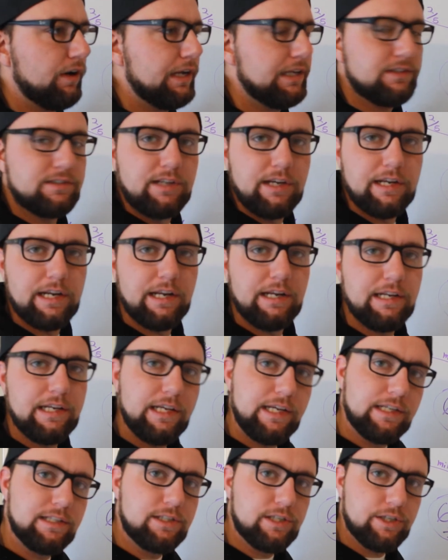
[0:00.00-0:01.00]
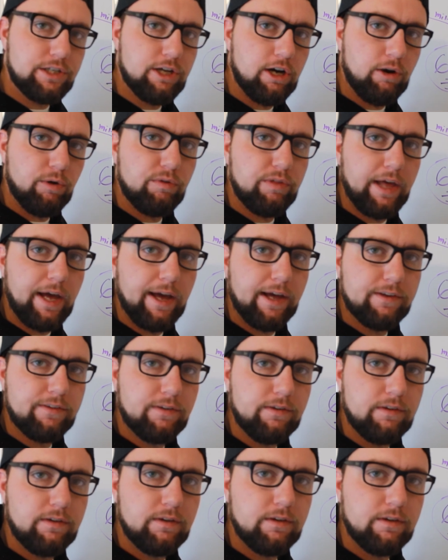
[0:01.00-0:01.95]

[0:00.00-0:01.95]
is going to need to know that?